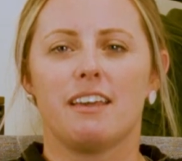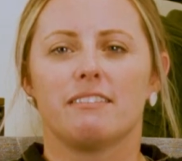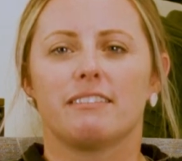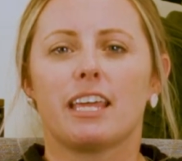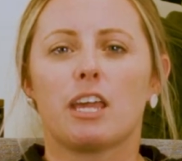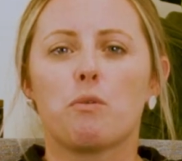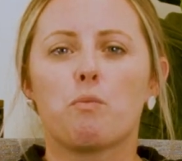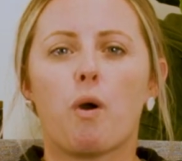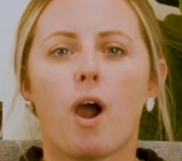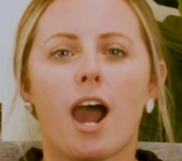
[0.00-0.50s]

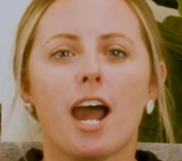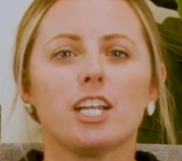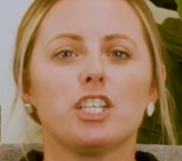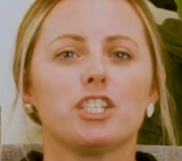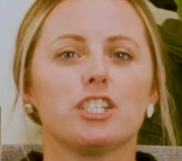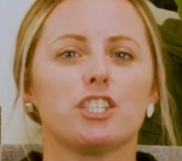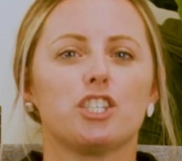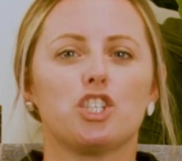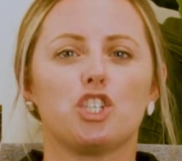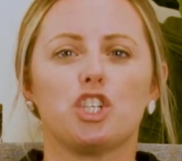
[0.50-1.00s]
They
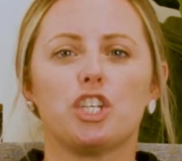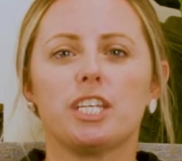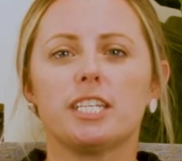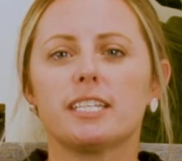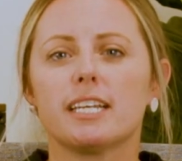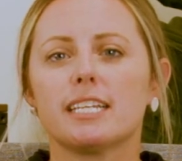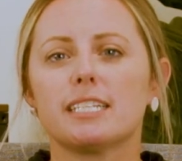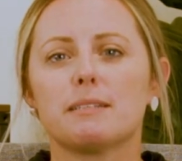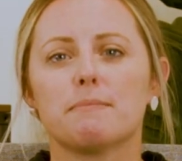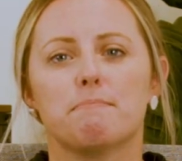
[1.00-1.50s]
watch as
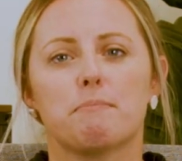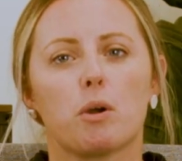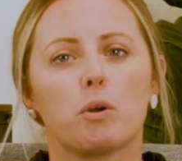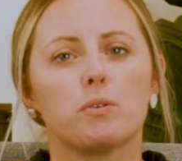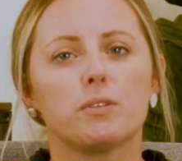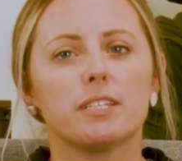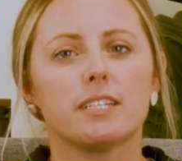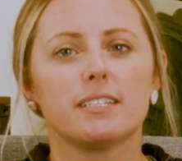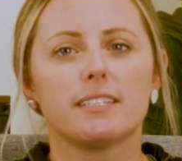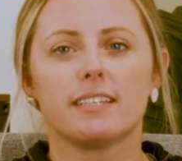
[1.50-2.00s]
Jesus,
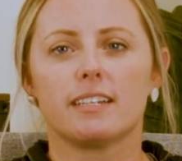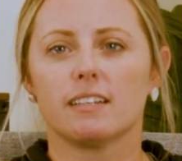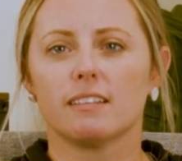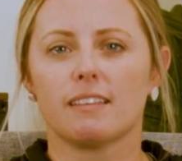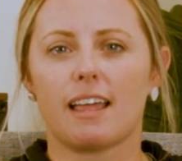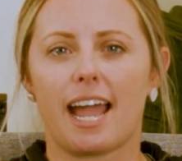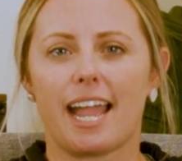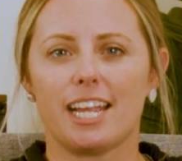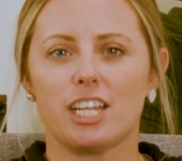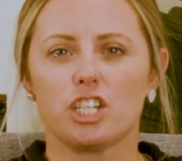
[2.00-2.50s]
Moses, and
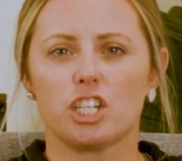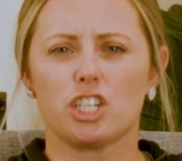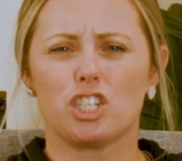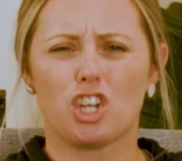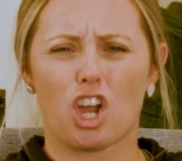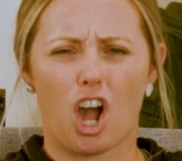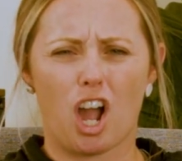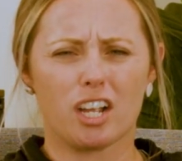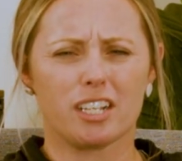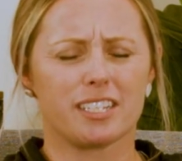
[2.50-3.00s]
Elijah
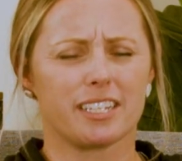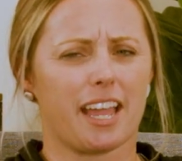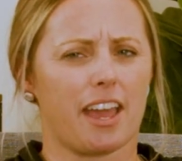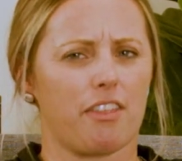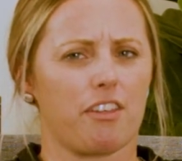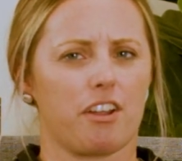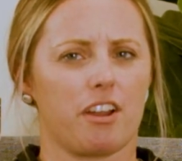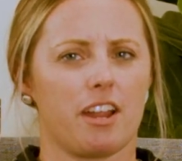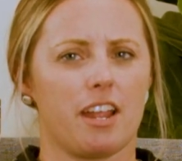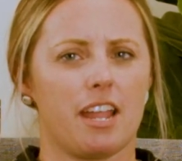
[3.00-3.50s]
talk
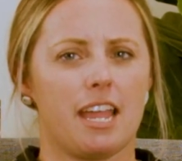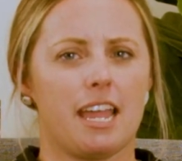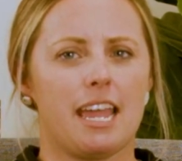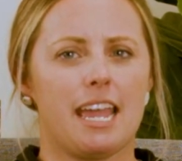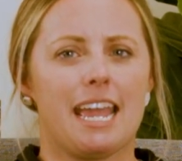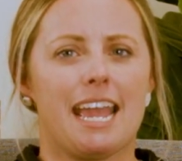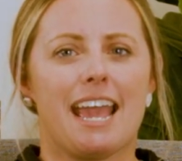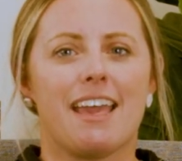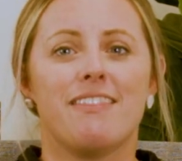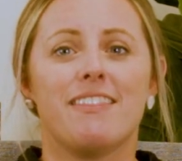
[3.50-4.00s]
together,
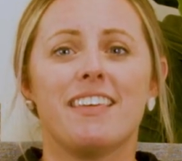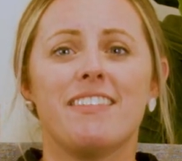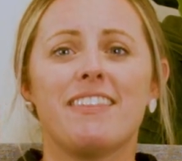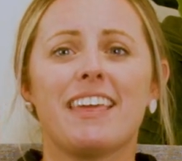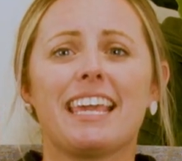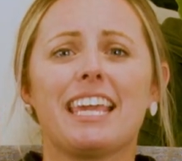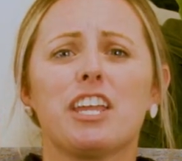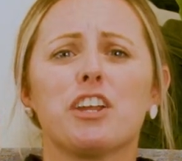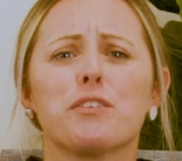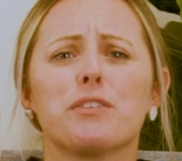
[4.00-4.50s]
and then
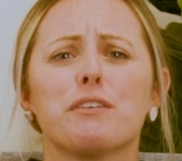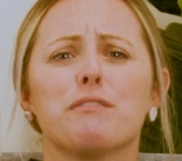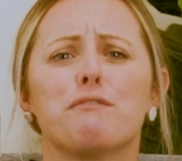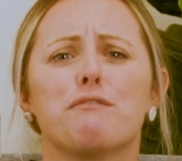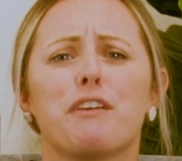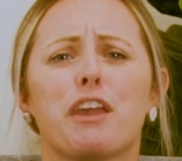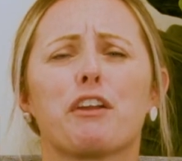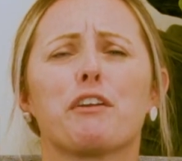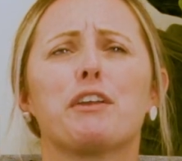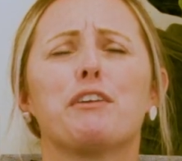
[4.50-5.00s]
they hear the
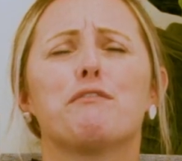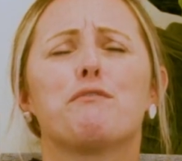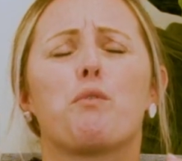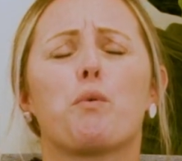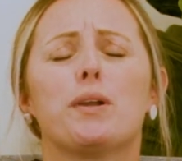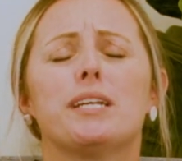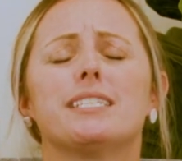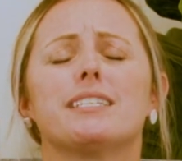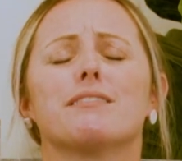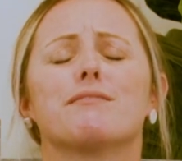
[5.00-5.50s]
very
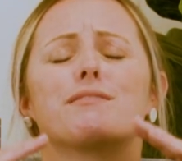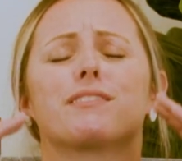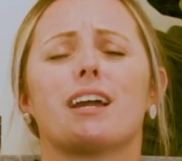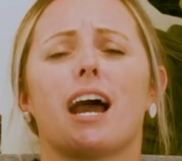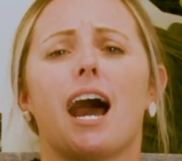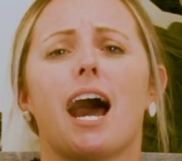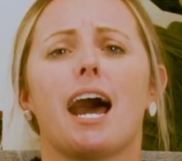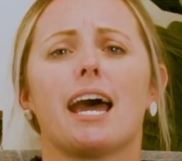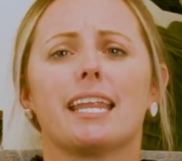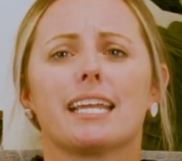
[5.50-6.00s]
voice of
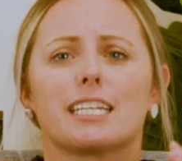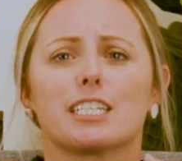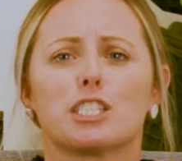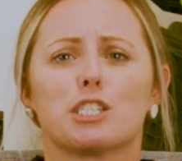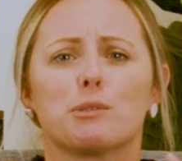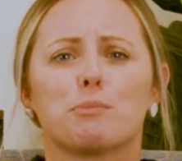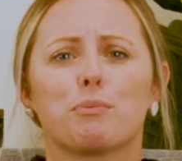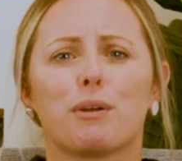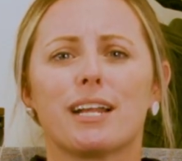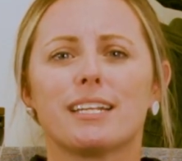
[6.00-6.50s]
God
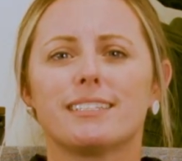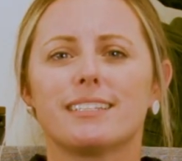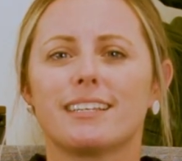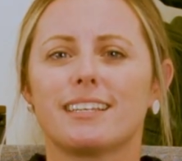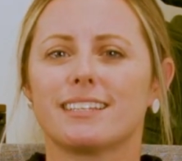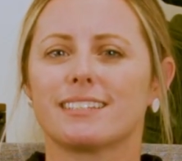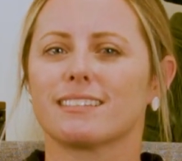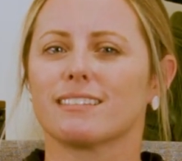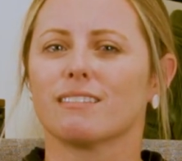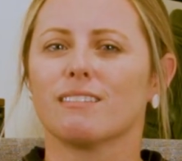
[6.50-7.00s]
expressing
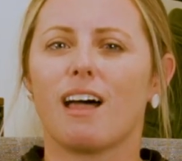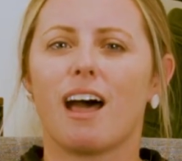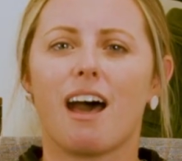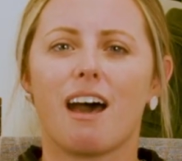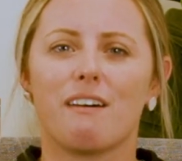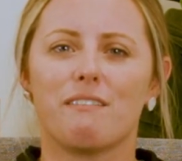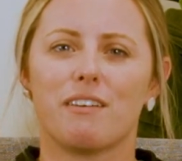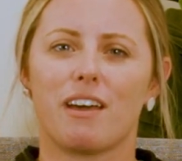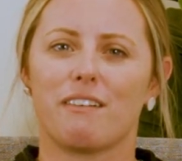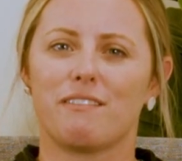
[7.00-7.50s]
his
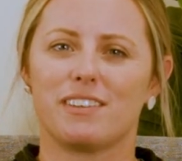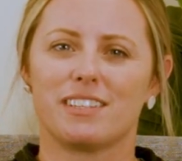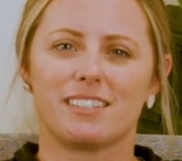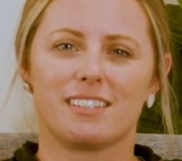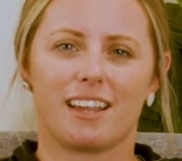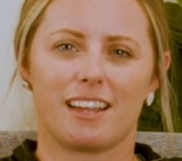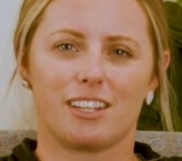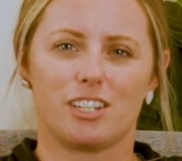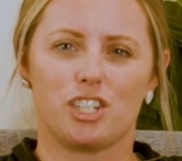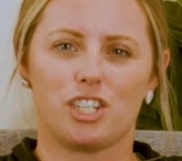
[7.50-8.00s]
love of his
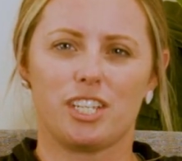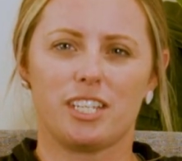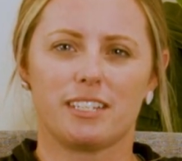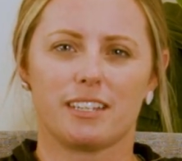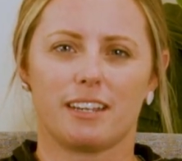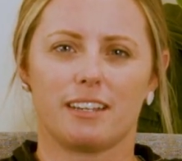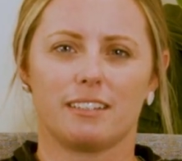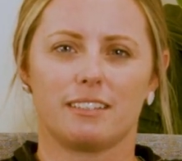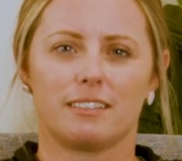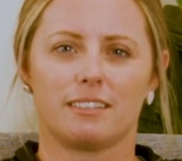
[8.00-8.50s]
son
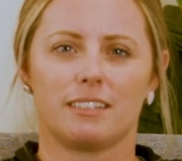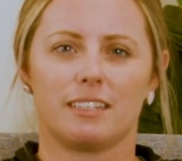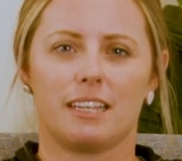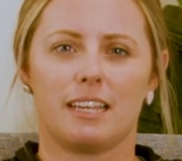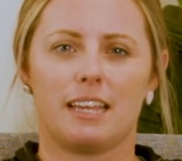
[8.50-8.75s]
Jesus.